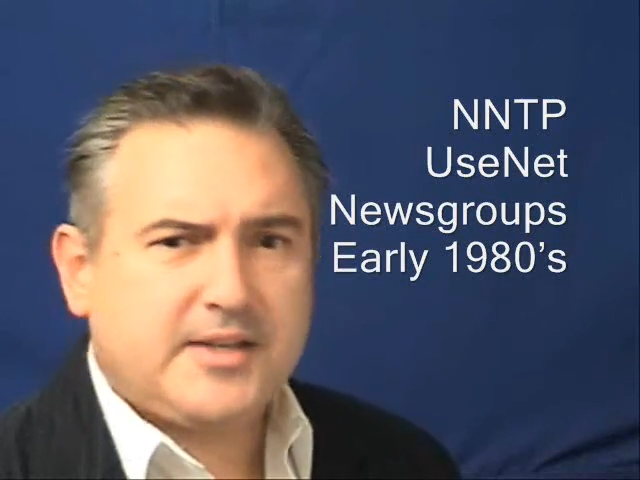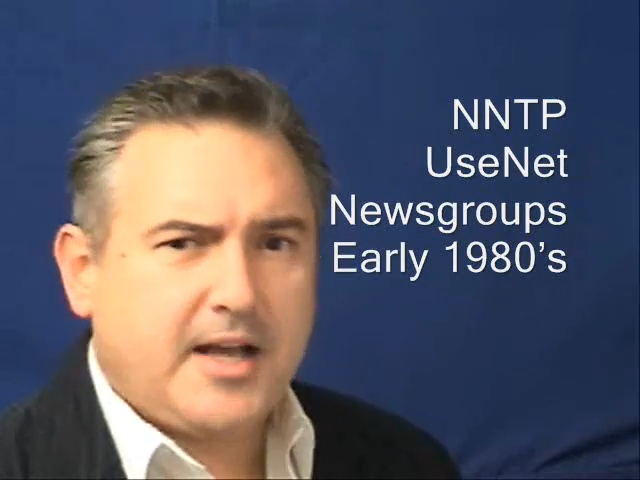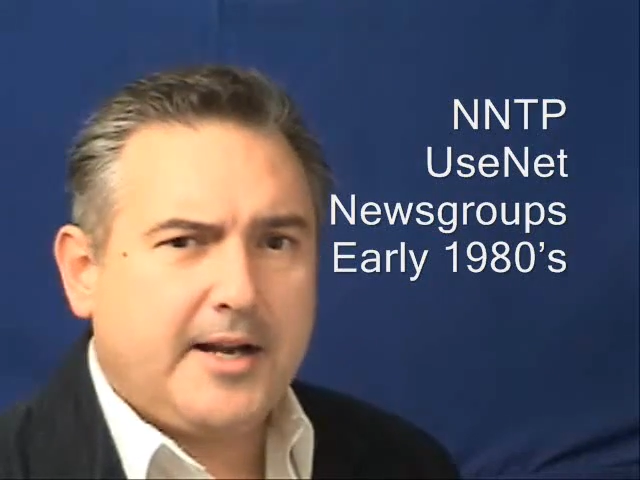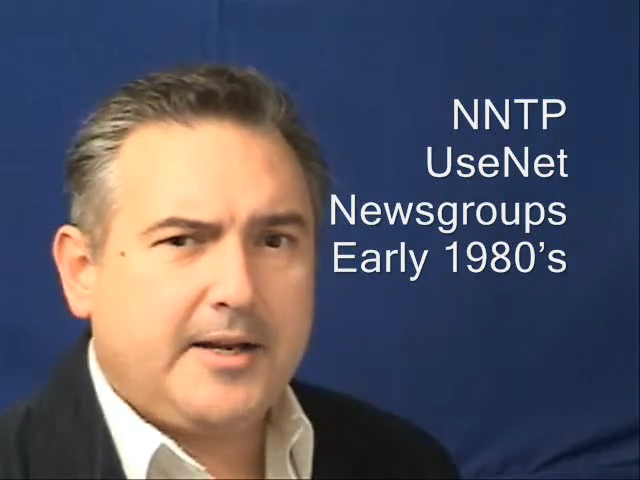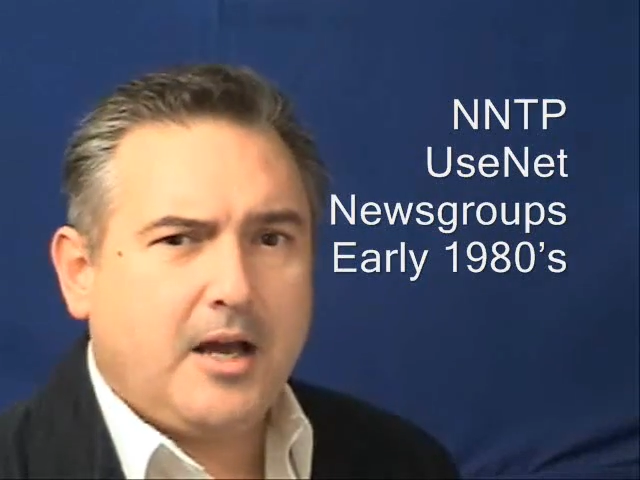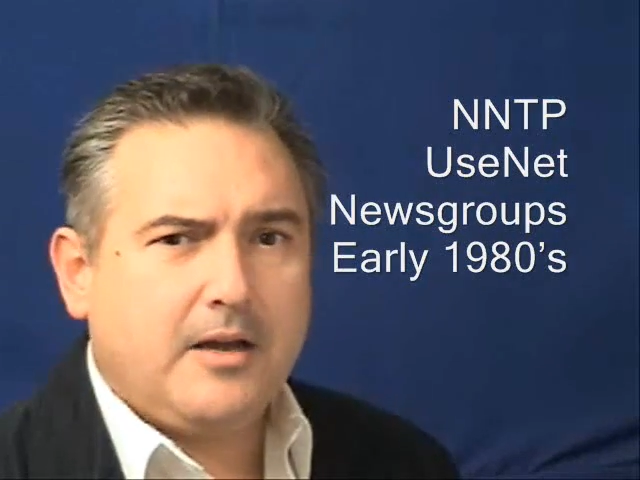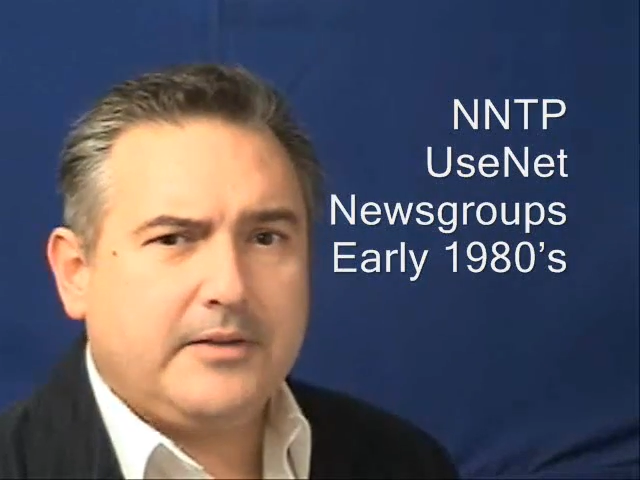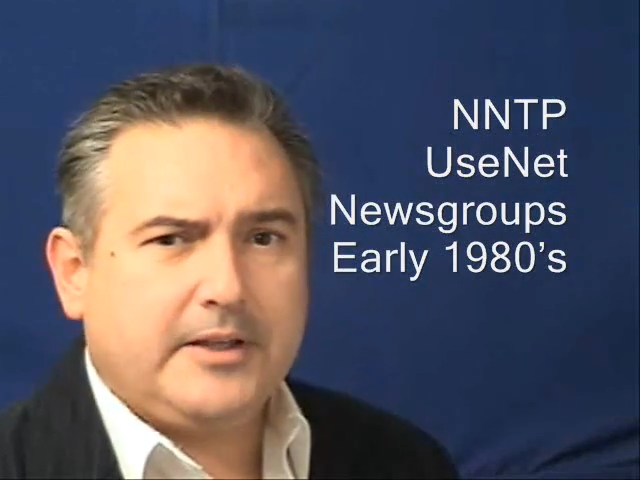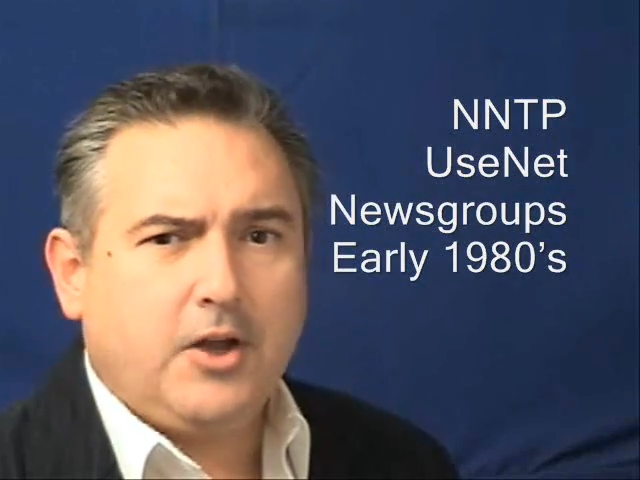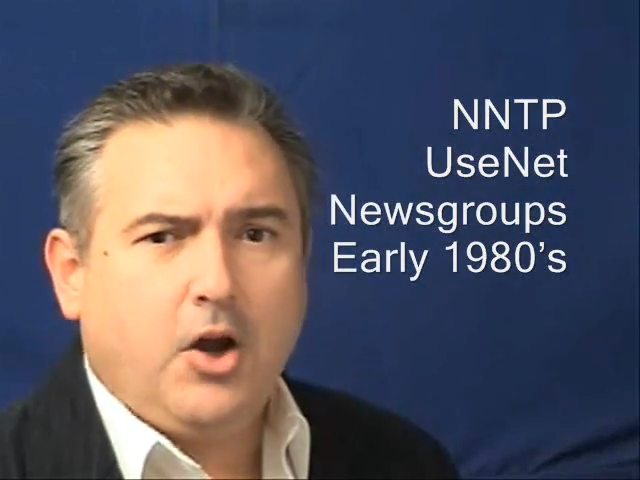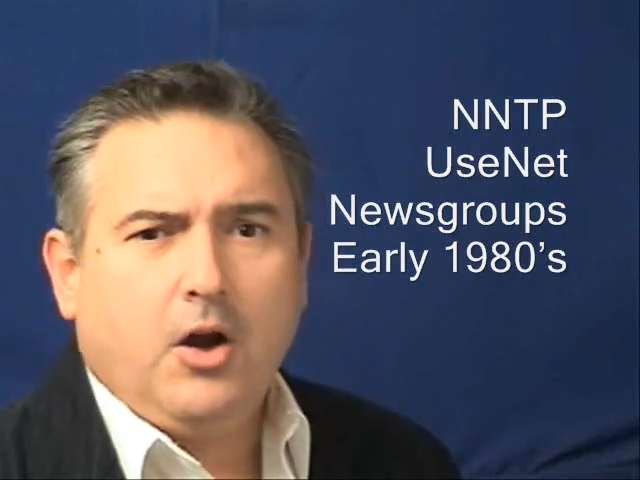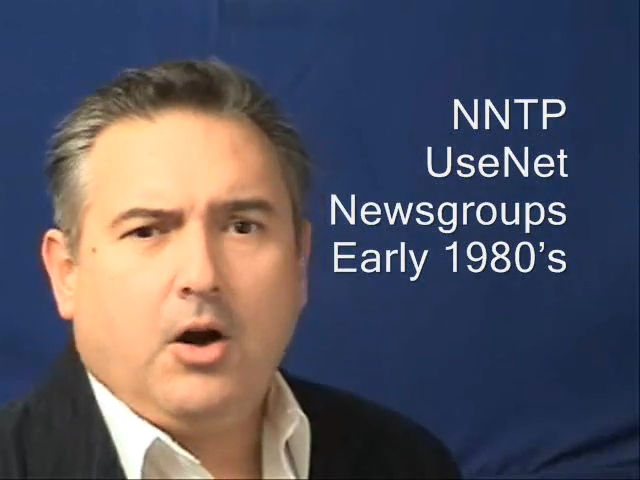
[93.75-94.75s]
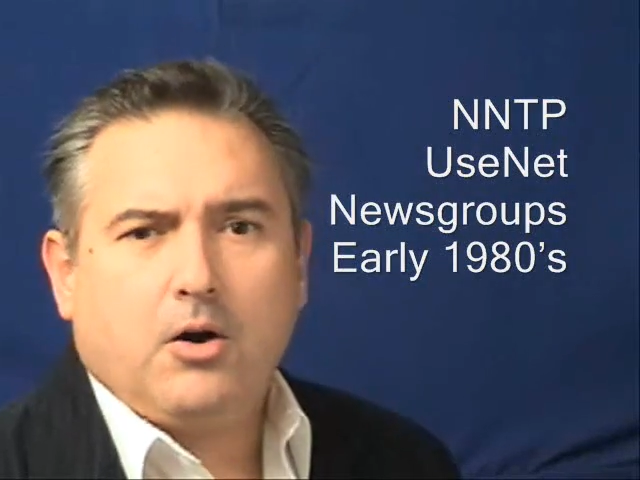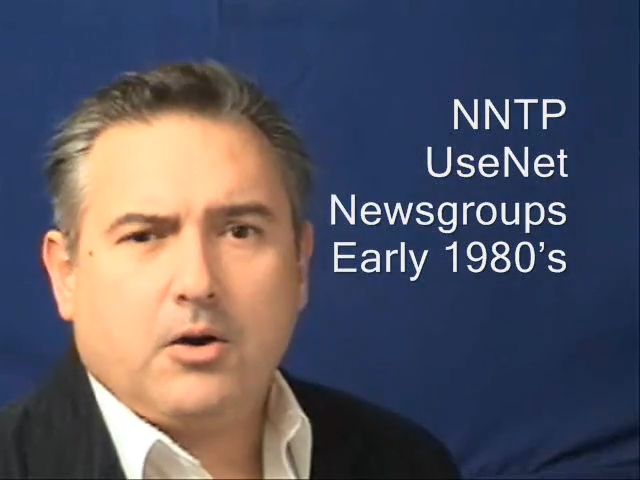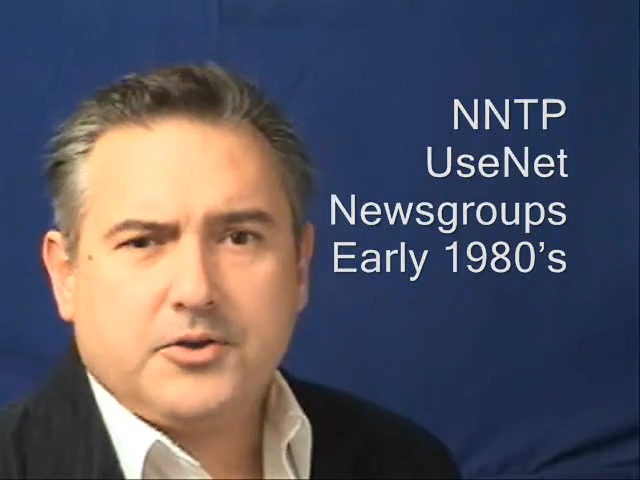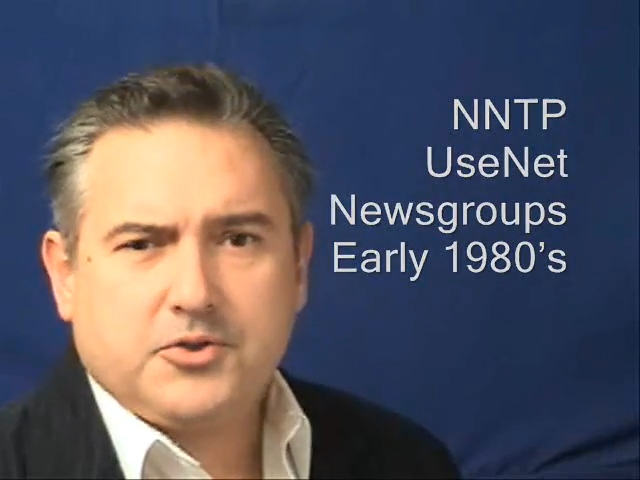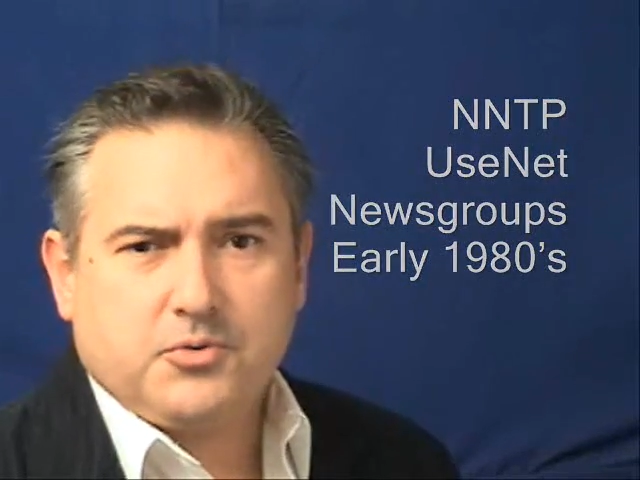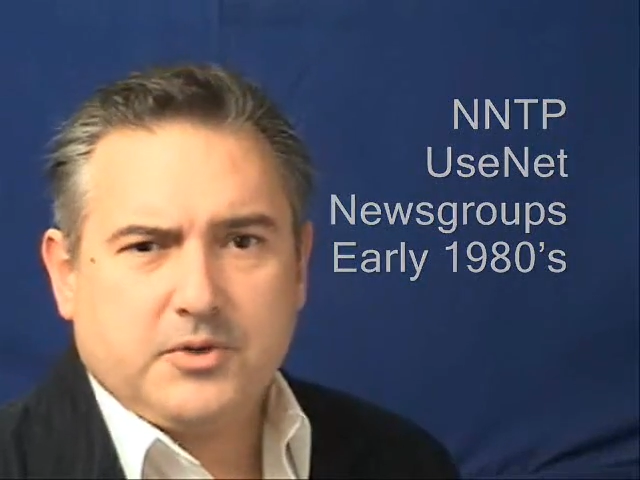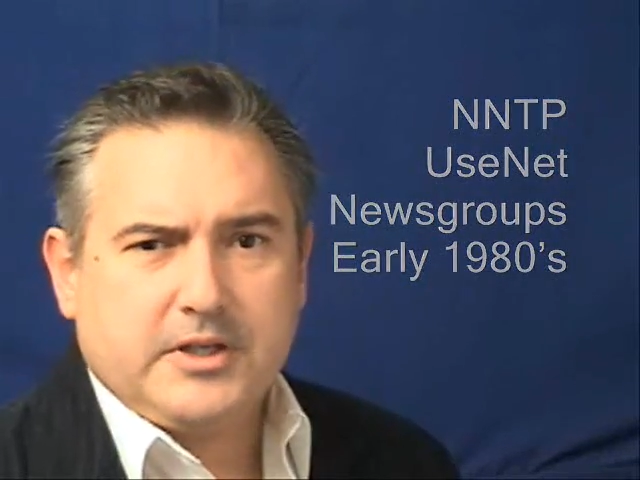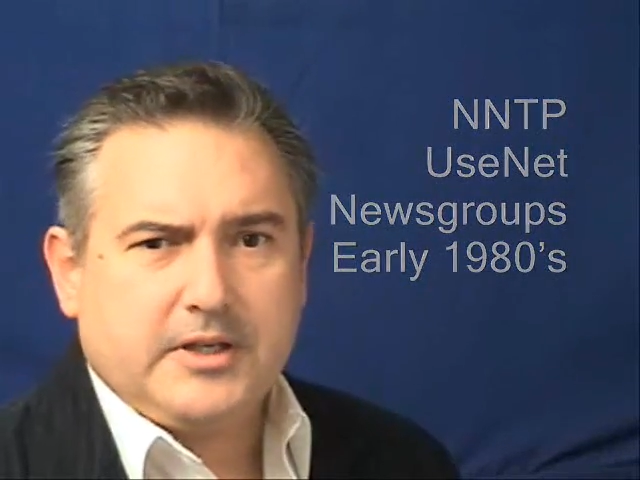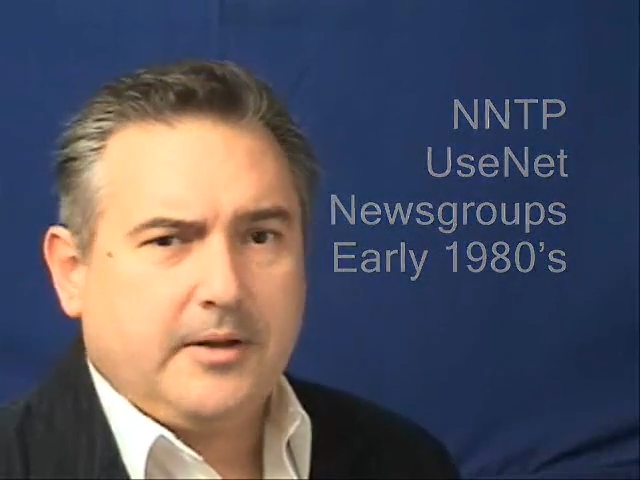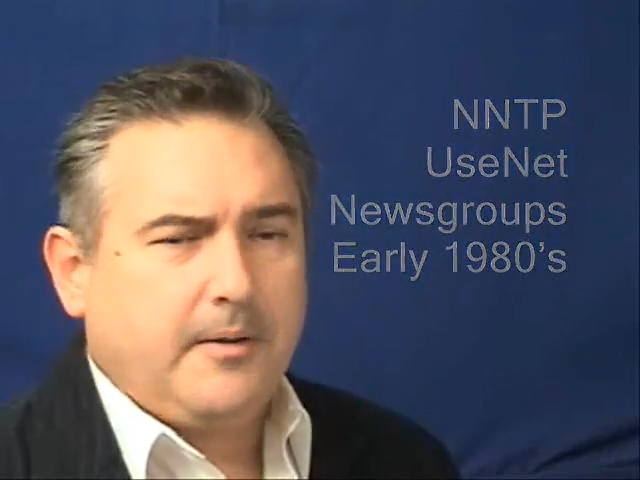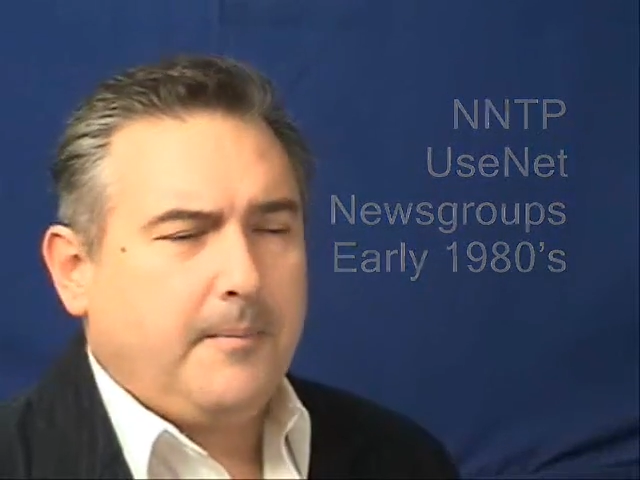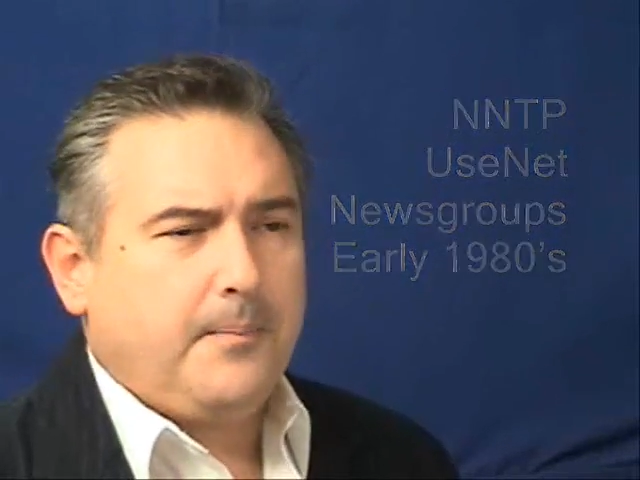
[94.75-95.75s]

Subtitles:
skydiving, archery,